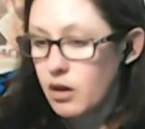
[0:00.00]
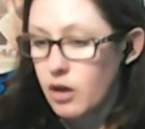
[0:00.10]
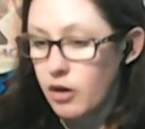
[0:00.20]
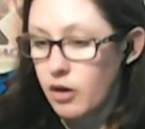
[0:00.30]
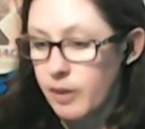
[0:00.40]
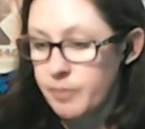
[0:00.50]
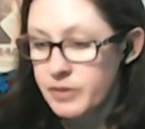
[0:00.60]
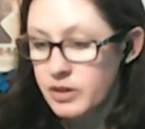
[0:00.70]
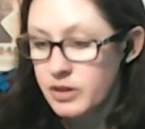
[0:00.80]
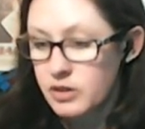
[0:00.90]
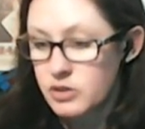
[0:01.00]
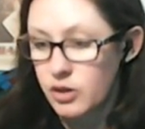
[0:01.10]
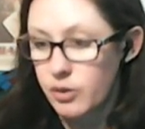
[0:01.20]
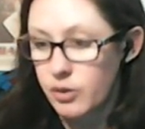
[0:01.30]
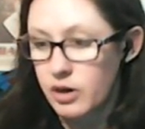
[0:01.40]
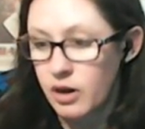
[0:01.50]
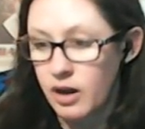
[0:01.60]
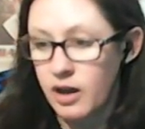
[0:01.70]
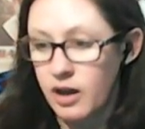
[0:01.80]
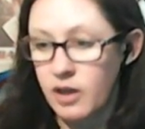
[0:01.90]
Okay. So
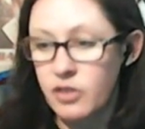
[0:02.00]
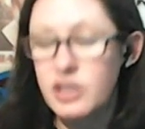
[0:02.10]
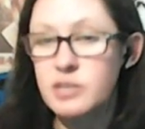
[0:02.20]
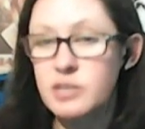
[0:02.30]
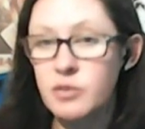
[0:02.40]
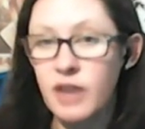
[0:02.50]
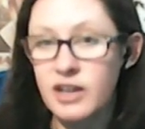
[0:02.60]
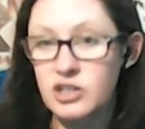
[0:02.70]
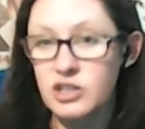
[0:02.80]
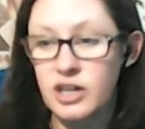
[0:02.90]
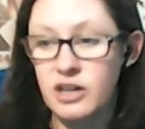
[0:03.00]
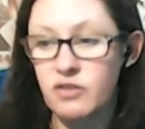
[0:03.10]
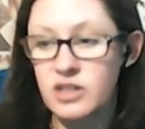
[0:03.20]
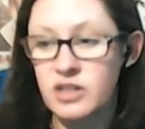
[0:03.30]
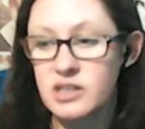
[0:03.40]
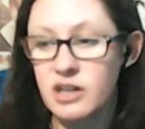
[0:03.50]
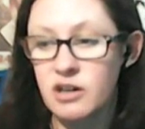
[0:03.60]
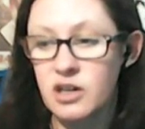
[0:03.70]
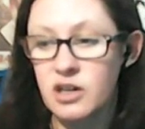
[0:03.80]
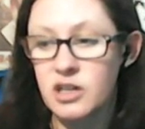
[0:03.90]
uh, this movie, actually, I convinced
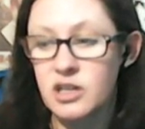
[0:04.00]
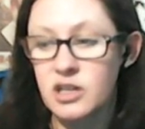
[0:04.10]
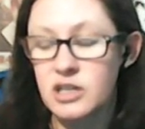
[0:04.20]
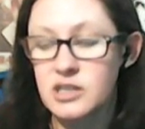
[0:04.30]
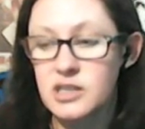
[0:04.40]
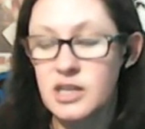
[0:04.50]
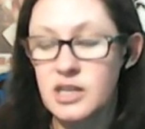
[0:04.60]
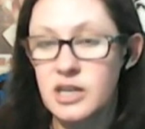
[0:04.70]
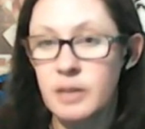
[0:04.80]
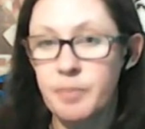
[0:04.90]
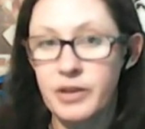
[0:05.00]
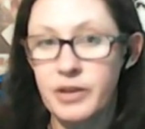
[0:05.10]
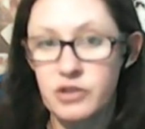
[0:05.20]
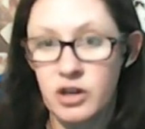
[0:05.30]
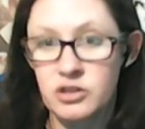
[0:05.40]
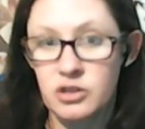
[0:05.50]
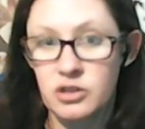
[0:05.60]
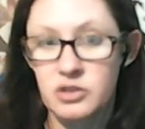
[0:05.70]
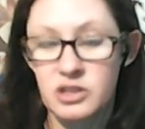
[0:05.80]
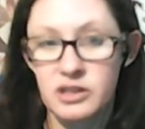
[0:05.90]
Erica and Ski and Josh to go
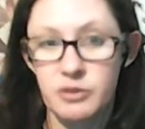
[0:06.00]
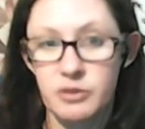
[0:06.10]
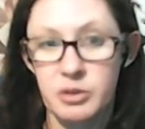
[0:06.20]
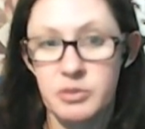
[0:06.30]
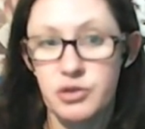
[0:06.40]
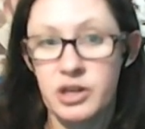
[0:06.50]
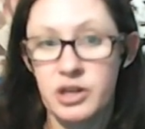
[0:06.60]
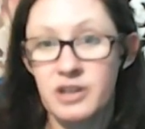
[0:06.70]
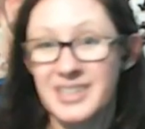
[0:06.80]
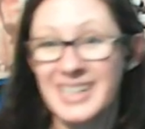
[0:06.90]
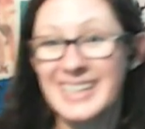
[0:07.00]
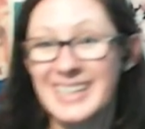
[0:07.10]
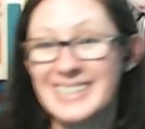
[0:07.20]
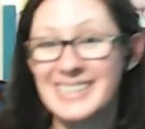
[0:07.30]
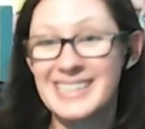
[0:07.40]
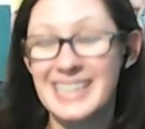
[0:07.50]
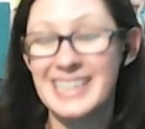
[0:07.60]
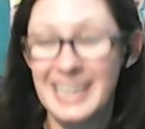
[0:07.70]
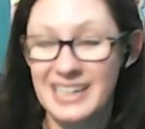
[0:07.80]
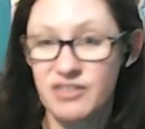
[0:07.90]
see this after we had been drinking all day, and Ski
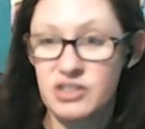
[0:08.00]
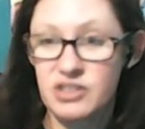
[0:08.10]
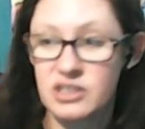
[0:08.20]
had never seen a